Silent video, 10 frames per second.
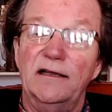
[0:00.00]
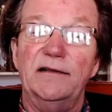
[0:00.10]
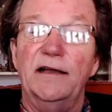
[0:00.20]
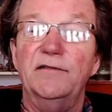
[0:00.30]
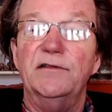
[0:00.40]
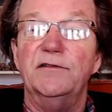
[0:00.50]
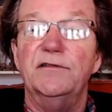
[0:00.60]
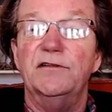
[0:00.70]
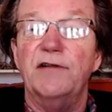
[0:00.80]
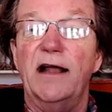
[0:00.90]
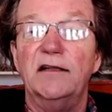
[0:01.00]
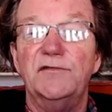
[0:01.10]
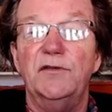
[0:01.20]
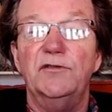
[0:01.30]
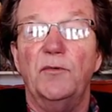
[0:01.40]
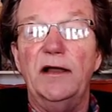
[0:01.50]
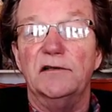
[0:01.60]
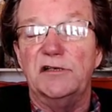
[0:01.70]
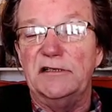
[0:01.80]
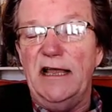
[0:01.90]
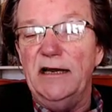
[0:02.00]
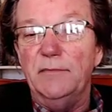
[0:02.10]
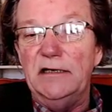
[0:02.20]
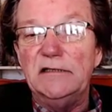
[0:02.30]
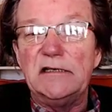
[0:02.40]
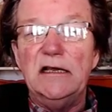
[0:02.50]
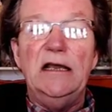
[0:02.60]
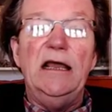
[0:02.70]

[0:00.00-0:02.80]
then the dragons viewed the whales as enemies,